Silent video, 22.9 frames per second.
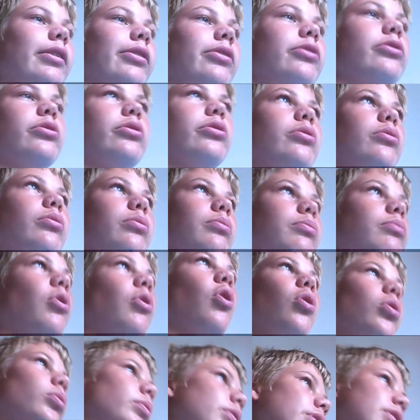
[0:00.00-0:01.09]
I used to
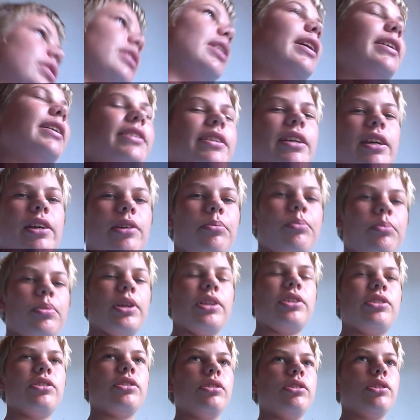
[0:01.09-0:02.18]
always like taking
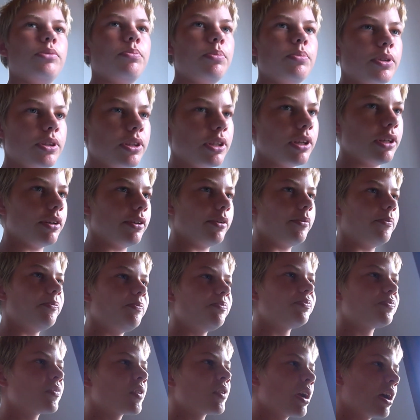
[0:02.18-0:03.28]
pictures but then
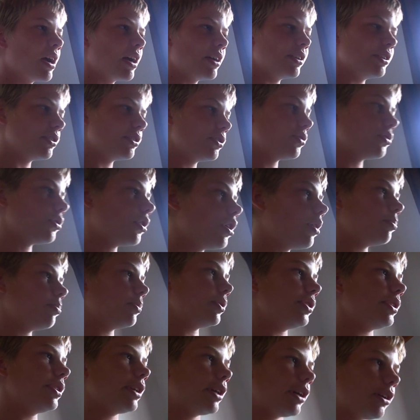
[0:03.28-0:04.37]
I just
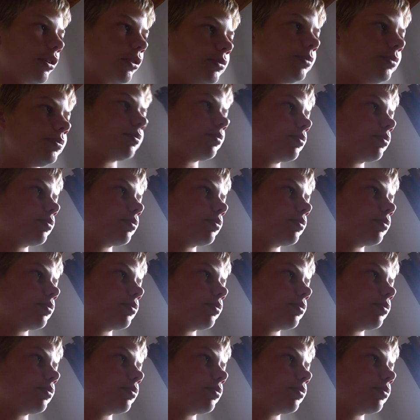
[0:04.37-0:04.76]
stopped and now